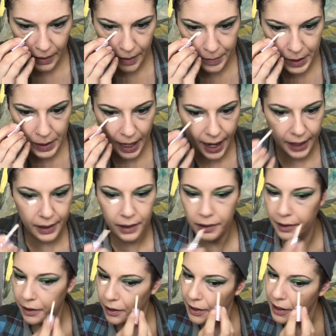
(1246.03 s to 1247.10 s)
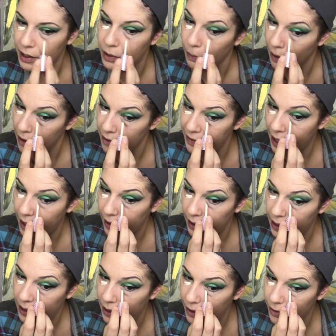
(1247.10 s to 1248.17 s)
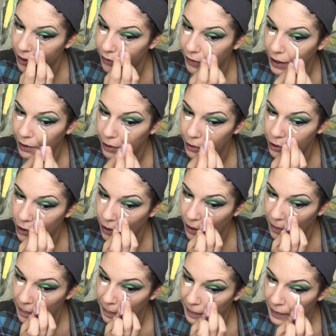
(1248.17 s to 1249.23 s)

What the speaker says: just adding a little of the 12N here, the Fair Neutral.